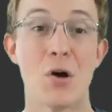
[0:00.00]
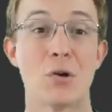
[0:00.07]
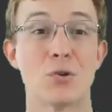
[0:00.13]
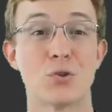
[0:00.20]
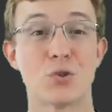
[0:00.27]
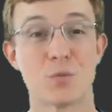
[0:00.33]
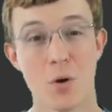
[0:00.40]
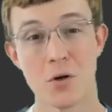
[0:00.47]

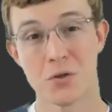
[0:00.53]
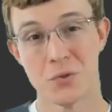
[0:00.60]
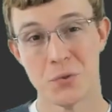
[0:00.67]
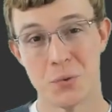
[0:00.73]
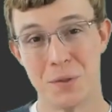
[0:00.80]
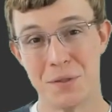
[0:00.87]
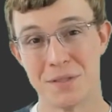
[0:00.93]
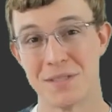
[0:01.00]
Smart
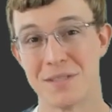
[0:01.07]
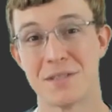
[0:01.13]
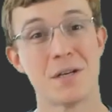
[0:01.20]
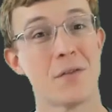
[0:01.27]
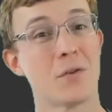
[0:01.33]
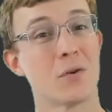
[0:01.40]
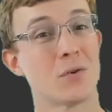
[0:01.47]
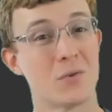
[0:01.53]
Joins is
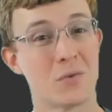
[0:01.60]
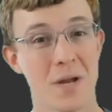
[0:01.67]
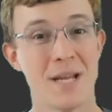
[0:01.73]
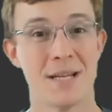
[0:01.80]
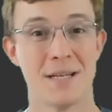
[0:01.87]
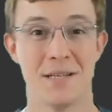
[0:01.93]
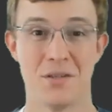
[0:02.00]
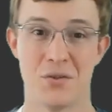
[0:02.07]
another great
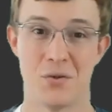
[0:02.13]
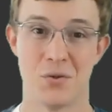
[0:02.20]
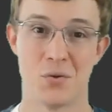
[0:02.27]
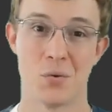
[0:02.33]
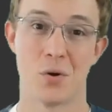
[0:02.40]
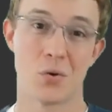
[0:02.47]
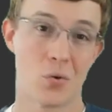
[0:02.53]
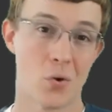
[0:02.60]
addition to
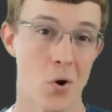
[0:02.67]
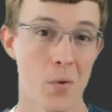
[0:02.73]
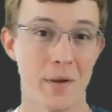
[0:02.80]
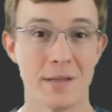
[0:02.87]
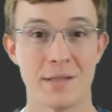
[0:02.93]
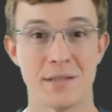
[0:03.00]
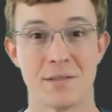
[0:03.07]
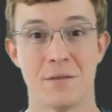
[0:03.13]
our growing
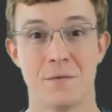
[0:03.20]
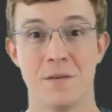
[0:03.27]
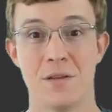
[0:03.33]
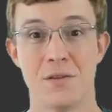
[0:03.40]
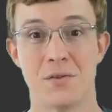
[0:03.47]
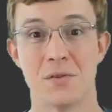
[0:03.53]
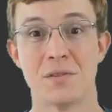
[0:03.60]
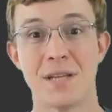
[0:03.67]
list of
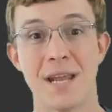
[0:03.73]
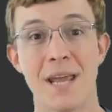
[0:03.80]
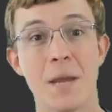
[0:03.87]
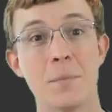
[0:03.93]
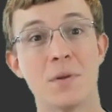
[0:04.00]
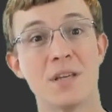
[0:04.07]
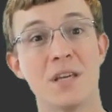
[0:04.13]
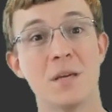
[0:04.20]
features that aim
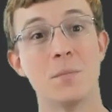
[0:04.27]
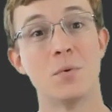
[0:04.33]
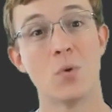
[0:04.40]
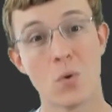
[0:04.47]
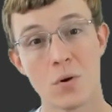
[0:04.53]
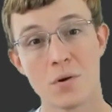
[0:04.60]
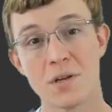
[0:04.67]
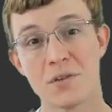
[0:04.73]
to keep
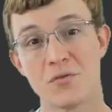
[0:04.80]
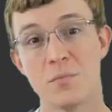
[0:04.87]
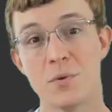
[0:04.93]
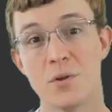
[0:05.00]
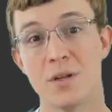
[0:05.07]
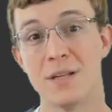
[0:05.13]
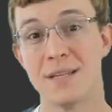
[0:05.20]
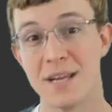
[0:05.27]
your
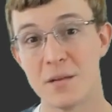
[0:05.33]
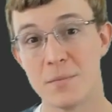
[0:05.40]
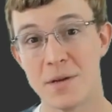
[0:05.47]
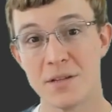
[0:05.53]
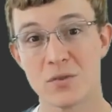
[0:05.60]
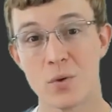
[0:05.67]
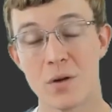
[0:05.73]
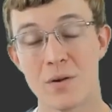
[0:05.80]
distributed
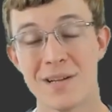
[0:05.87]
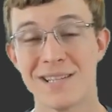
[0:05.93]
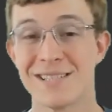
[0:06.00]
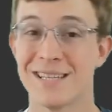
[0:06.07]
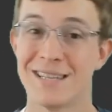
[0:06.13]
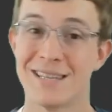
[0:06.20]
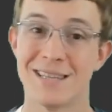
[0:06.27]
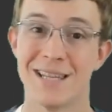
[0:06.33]
database queries
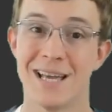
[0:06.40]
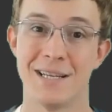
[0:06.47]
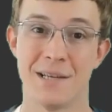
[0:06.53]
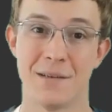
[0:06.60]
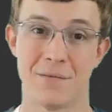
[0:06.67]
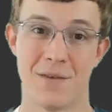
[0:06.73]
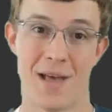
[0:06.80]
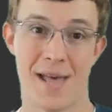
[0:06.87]

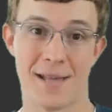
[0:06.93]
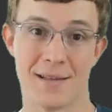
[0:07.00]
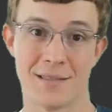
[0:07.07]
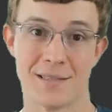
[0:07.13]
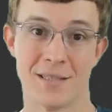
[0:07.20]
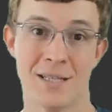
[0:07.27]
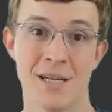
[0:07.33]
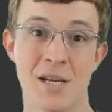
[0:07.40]
lightning
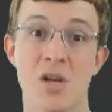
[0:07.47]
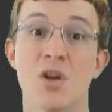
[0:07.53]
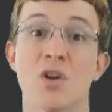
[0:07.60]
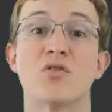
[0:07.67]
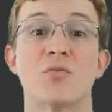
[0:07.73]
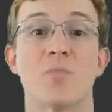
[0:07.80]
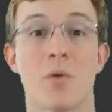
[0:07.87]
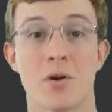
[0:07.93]
fast.
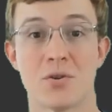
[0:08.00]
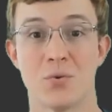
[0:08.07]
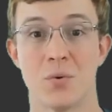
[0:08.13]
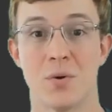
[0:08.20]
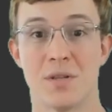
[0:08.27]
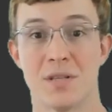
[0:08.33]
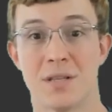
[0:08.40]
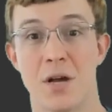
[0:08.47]
Smart
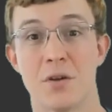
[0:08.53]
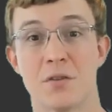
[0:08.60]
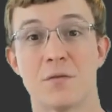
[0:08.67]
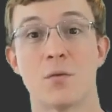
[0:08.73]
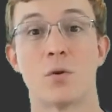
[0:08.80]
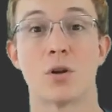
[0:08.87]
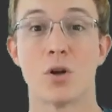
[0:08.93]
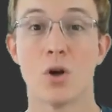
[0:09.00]
Joins allows
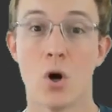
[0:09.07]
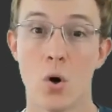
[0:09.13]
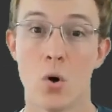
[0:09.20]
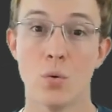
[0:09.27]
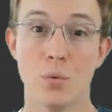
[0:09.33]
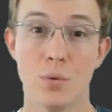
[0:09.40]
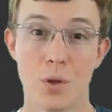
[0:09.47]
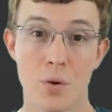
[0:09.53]
for
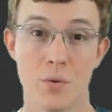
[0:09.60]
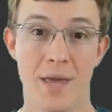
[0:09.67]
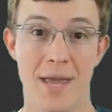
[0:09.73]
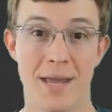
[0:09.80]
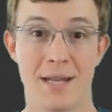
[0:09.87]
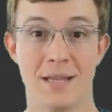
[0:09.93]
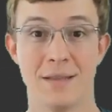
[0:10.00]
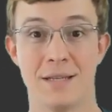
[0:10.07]

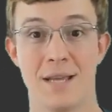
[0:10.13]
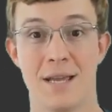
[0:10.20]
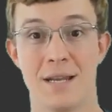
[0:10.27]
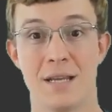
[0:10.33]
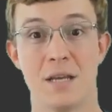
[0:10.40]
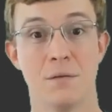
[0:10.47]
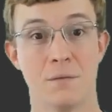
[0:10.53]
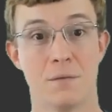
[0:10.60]
co-locating the data
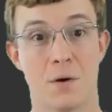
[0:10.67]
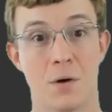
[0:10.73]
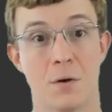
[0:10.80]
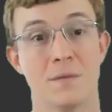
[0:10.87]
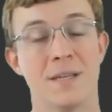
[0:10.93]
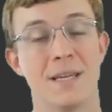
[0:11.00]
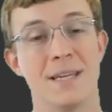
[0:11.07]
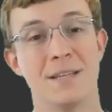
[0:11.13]

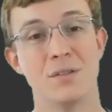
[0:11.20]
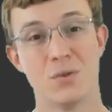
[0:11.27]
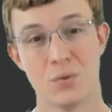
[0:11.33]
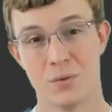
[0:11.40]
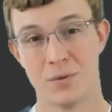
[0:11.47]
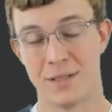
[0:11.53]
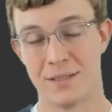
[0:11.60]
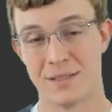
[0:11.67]
involved in
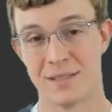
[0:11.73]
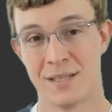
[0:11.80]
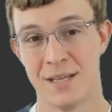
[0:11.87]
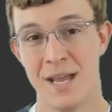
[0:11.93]
joins